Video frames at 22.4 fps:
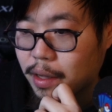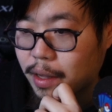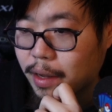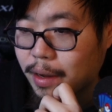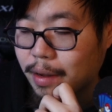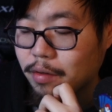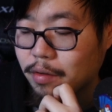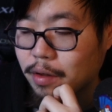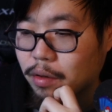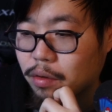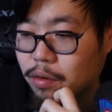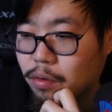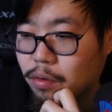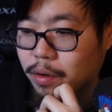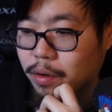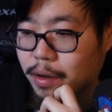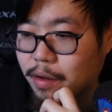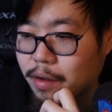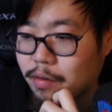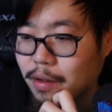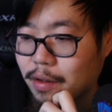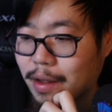I guess I
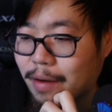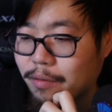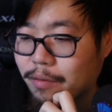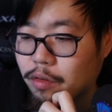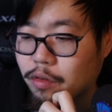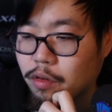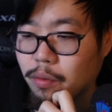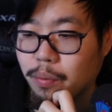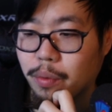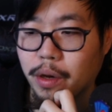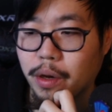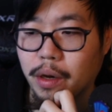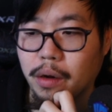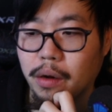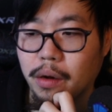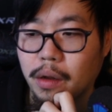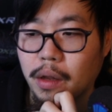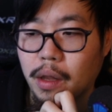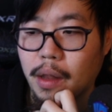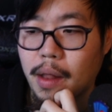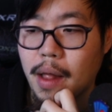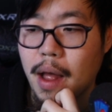in case they have the
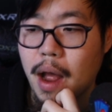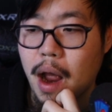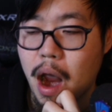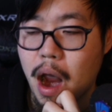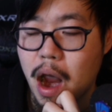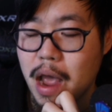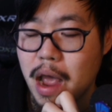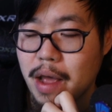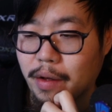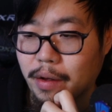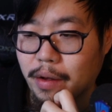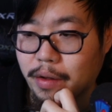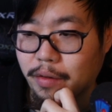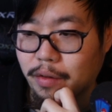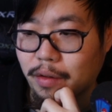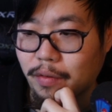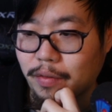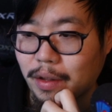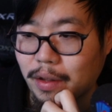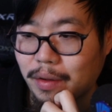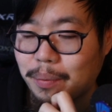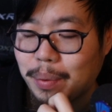Sabrina.
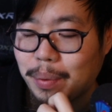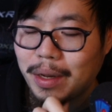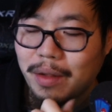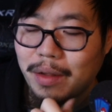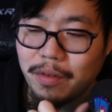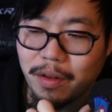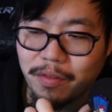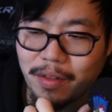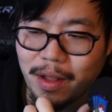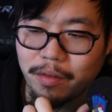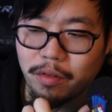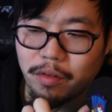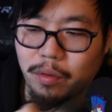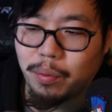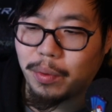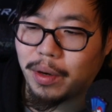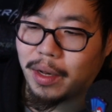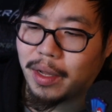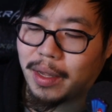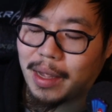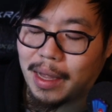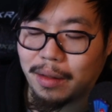But even if they have the
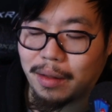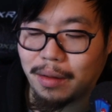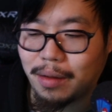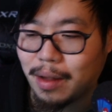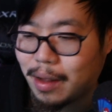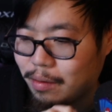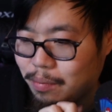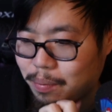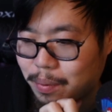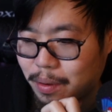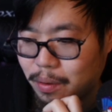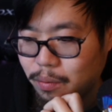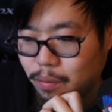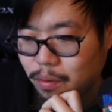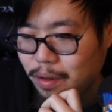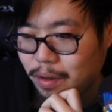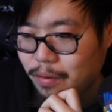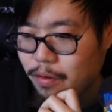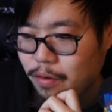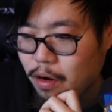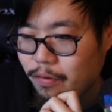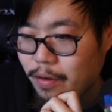Sabrina, they can't attack. But
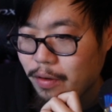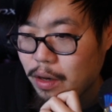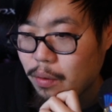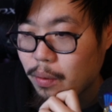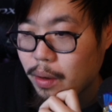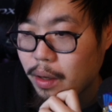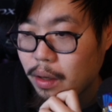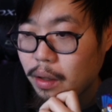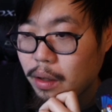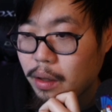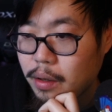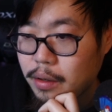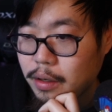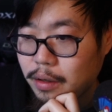we'll evolve anyway.